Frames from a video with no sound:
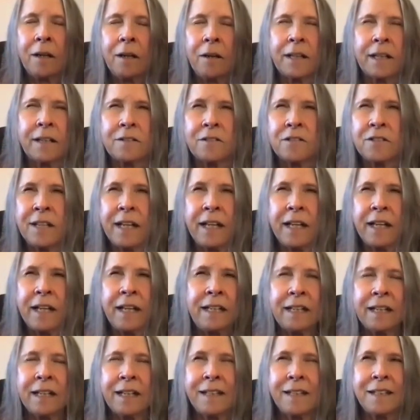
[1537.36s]
Okay, there's
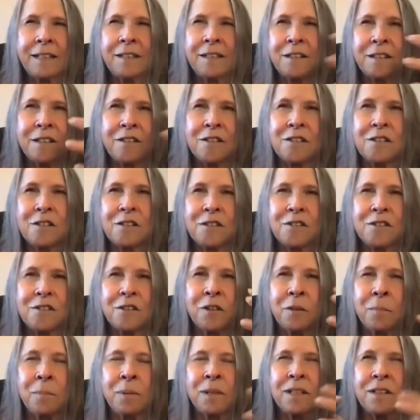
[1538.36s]
any kind of
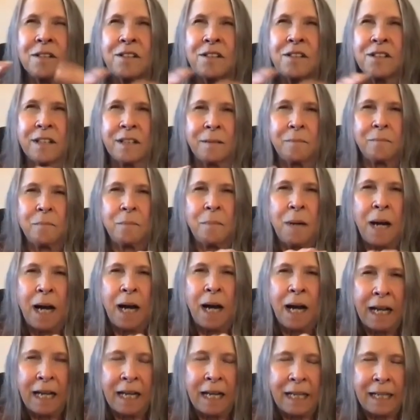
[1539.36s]
disturbance in
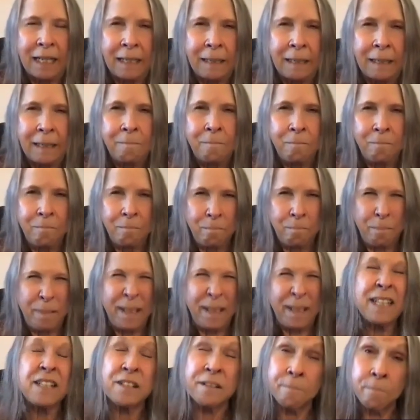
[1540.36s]
my
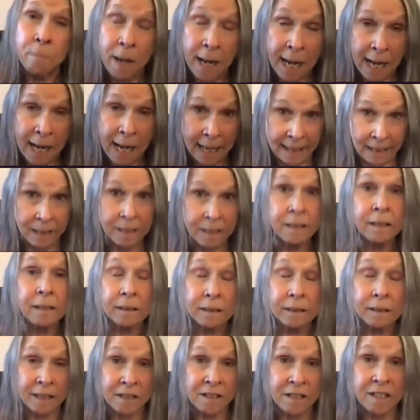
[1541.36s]
peace of mind,
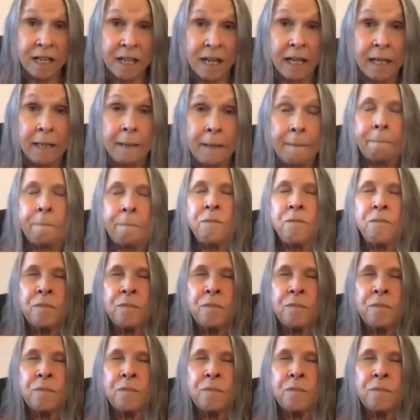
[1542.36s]
let's say.